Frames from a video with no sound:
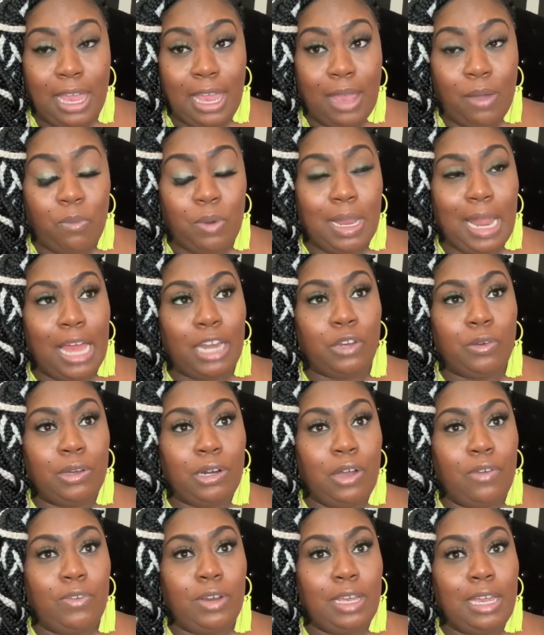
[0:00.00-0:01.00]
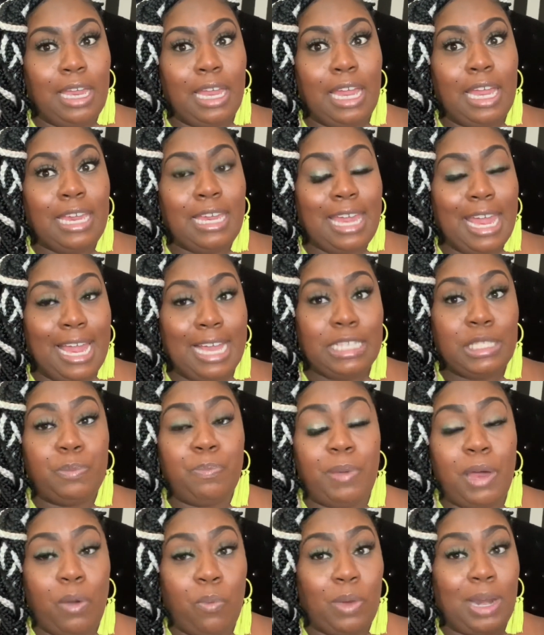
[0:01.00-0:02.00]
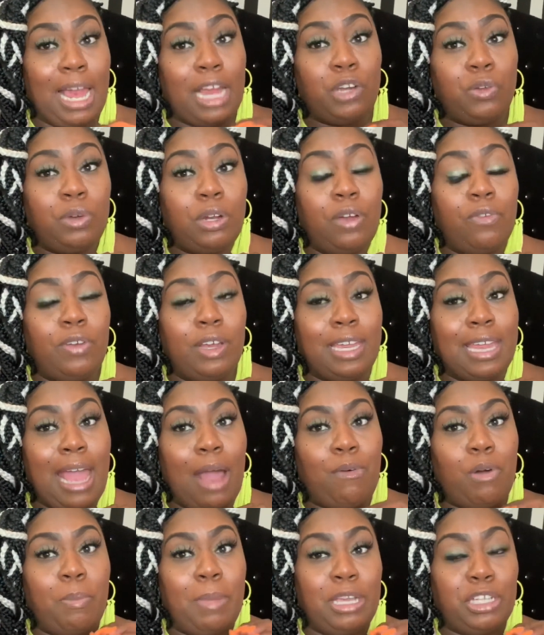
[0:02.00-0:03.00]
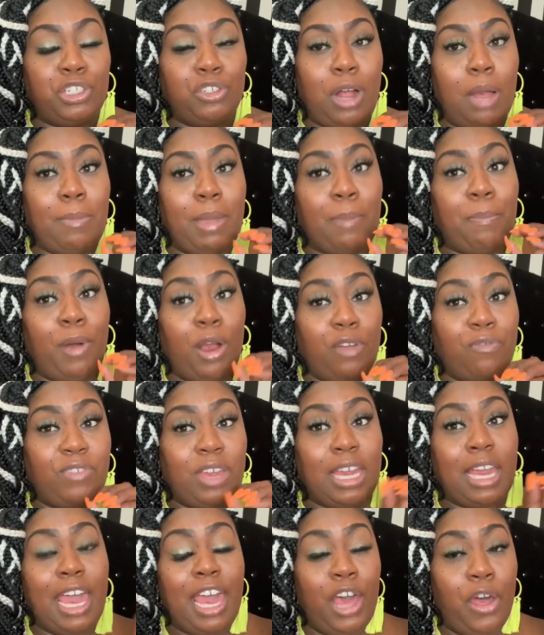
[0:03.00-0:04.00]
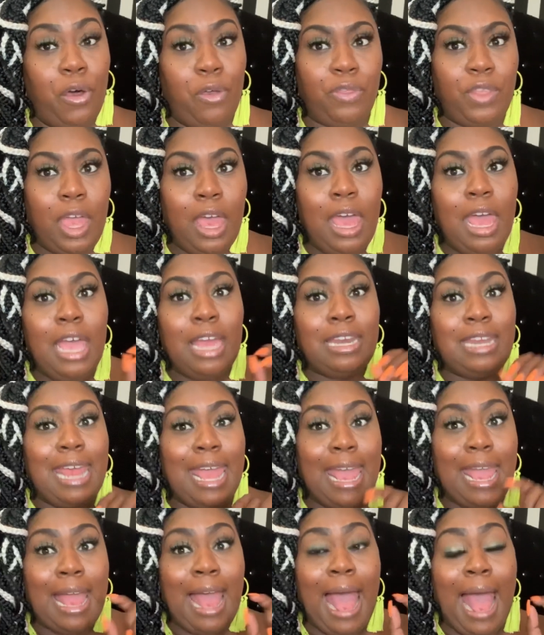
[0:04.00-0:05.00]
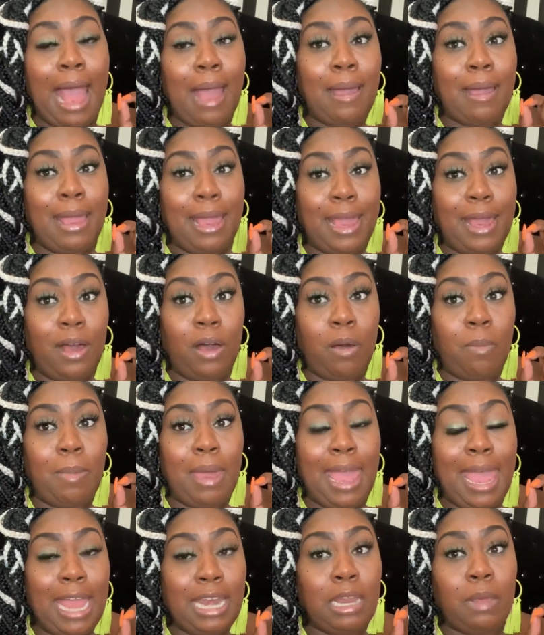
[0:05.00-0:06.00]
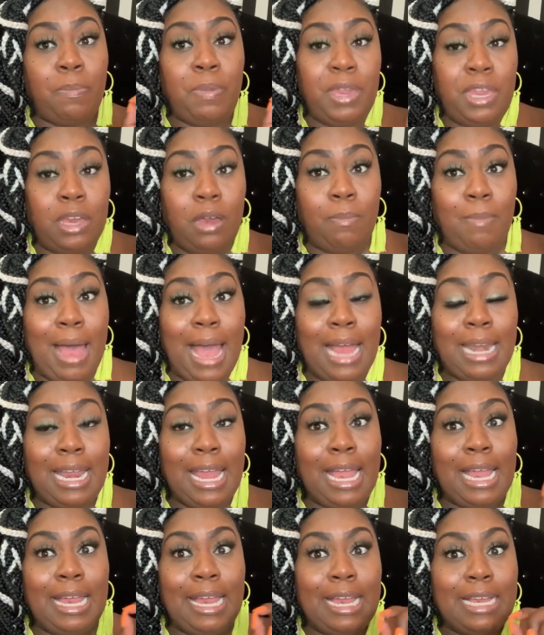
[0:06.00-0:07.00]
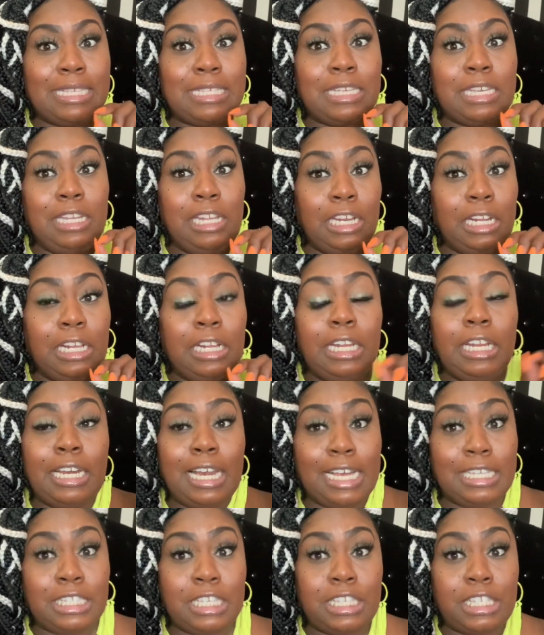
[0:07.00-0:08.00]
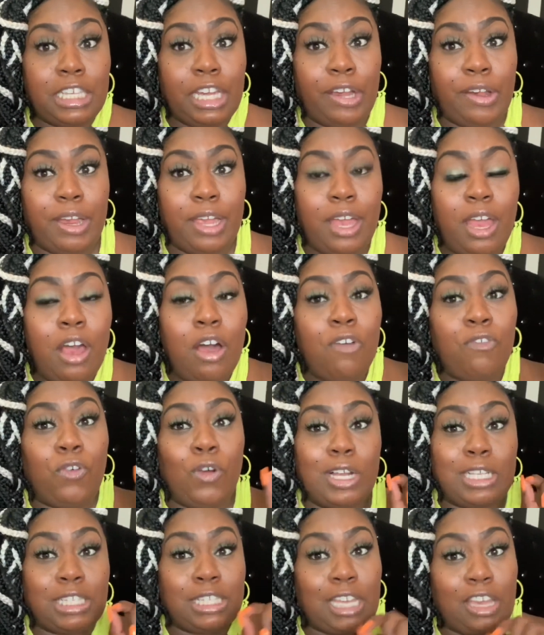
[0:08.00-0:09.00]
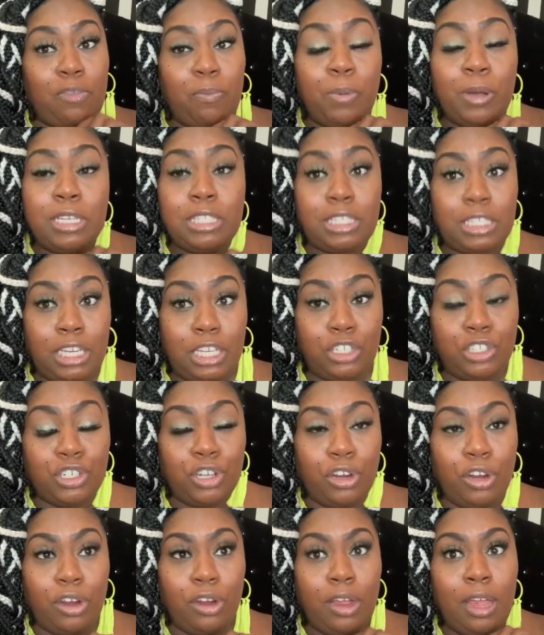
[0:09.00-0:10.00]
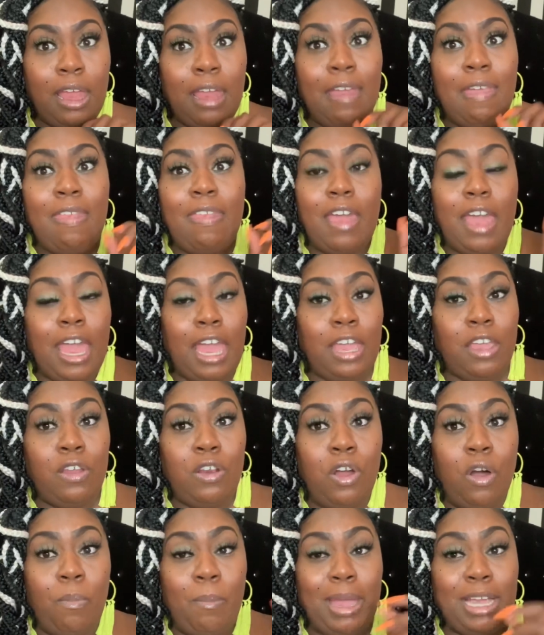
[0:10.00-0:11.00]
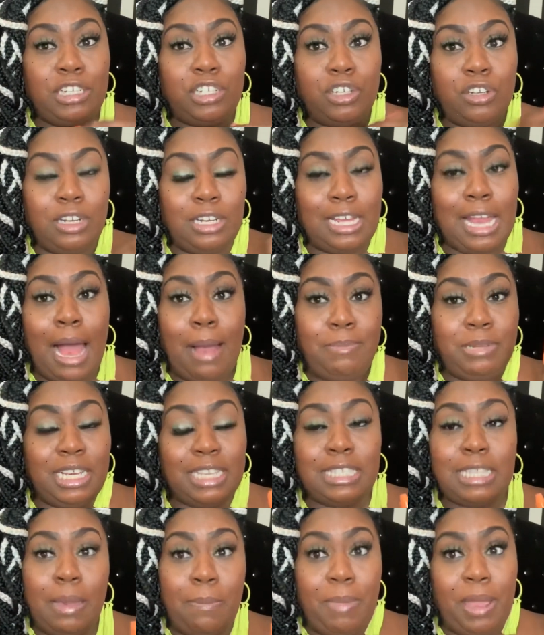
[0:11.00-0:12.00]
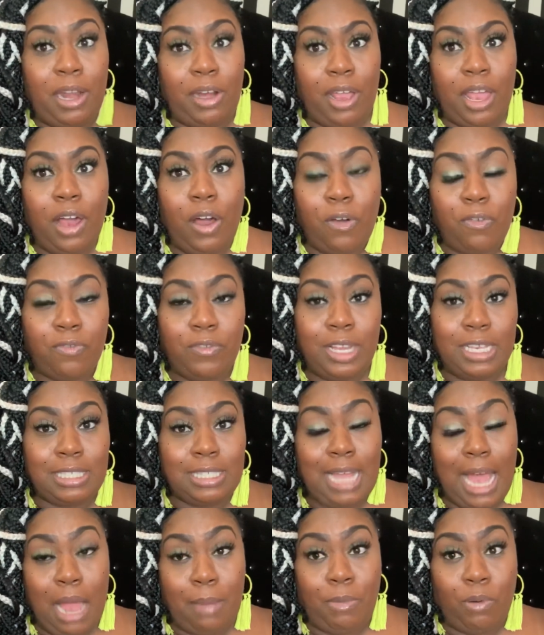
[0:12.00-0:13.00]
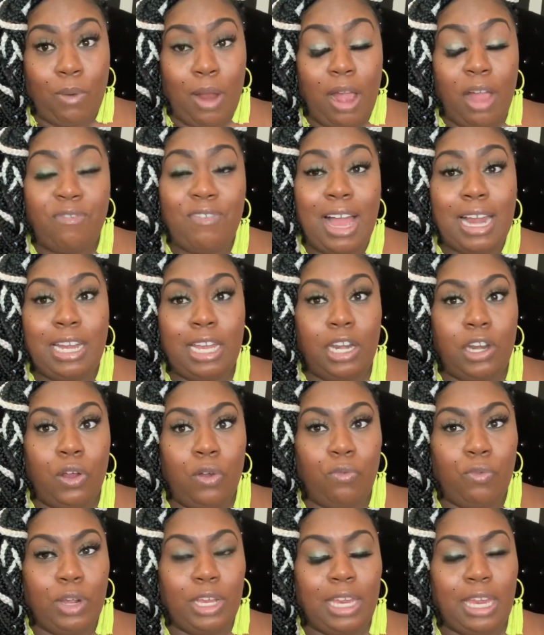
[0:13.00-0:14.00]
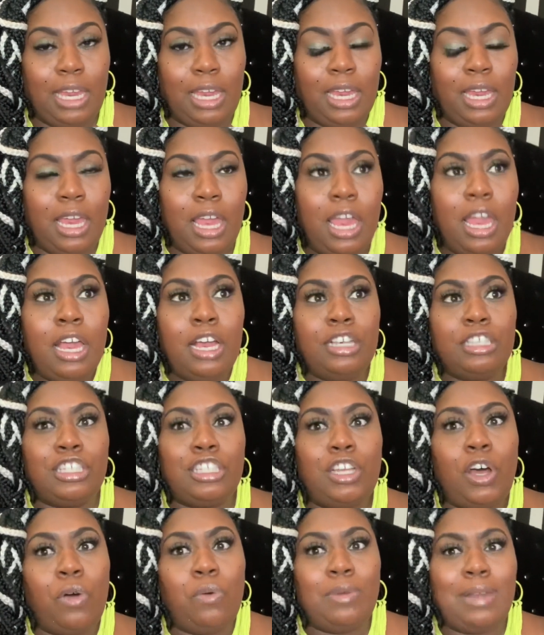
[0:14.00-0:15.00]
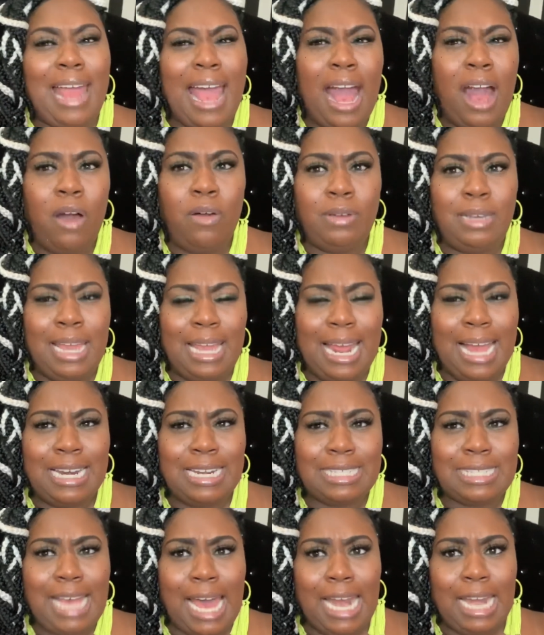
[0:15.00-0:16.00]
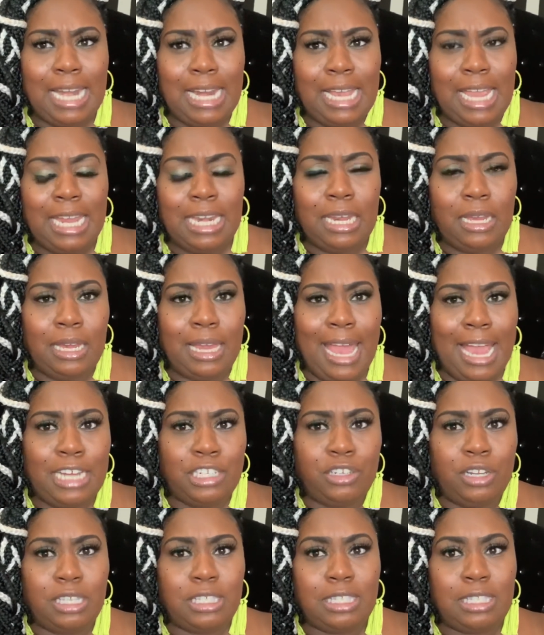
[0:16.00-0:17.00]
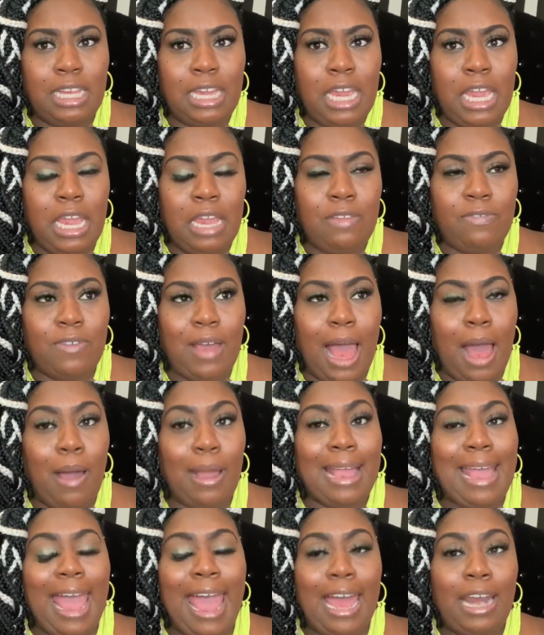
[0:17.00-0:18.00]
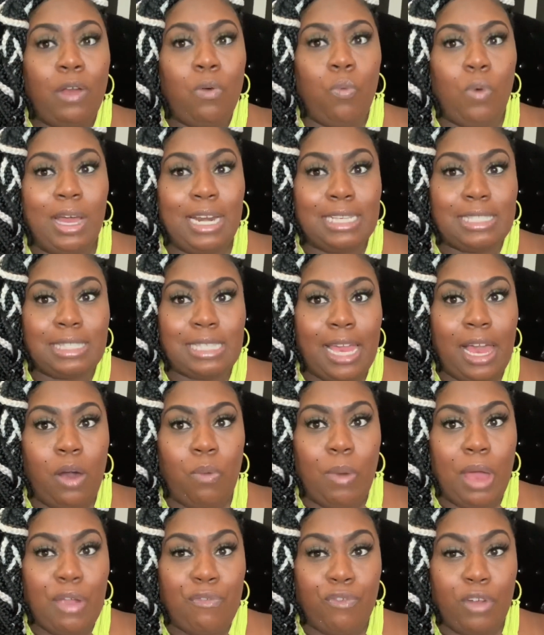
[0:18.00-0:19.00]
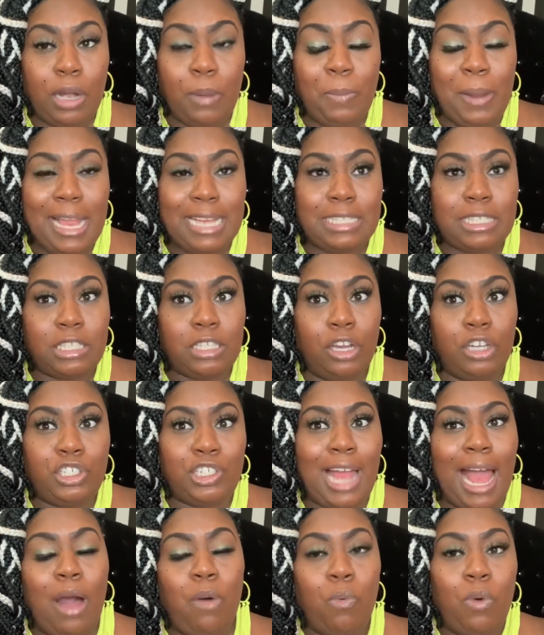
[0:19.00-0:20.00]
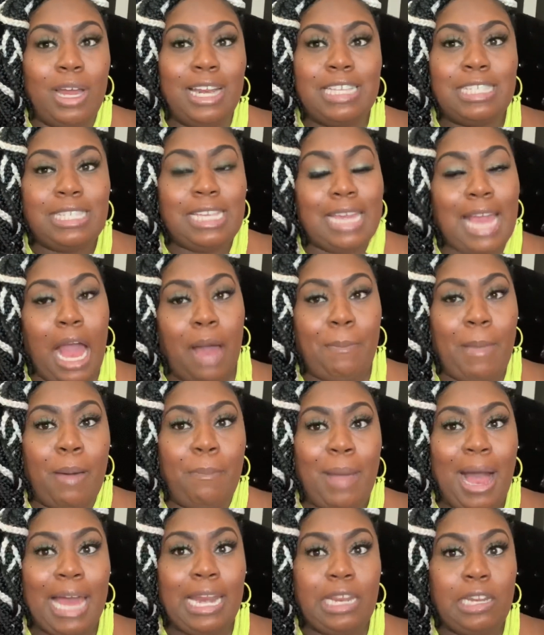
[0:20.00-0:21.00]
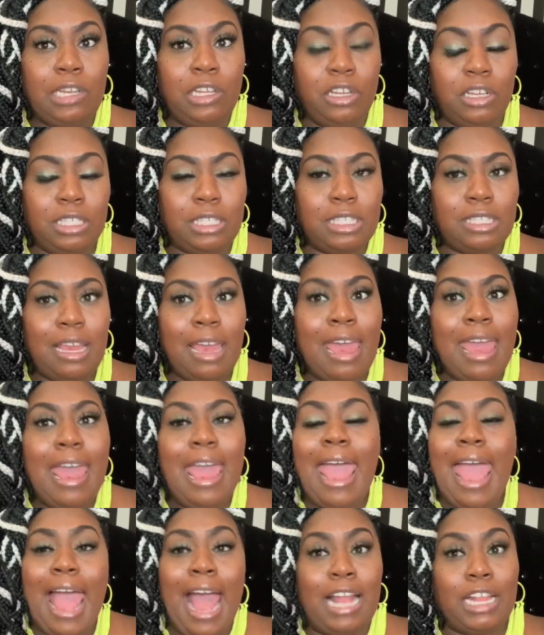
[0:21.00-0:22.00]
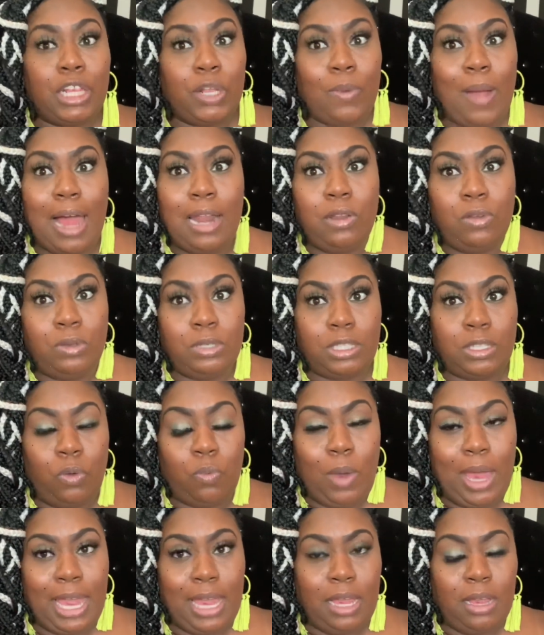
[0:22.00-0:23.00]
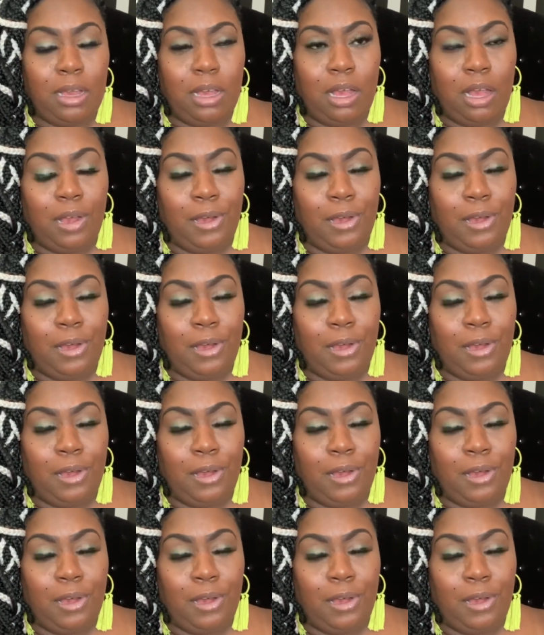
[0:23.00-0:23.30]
And will I do it over again? Yes. But when I do it over again, I will make sure I'm in perfect health, that I am at the BMI that is clinically necessary for a safe procedure. And, you know, make sure that I'm just in better health this time around if I did it over again. So now that I decided to get the gastric sleeve, I kind of want to stay away from the plastic surgery. I want to see how my body looks after I lose the weight.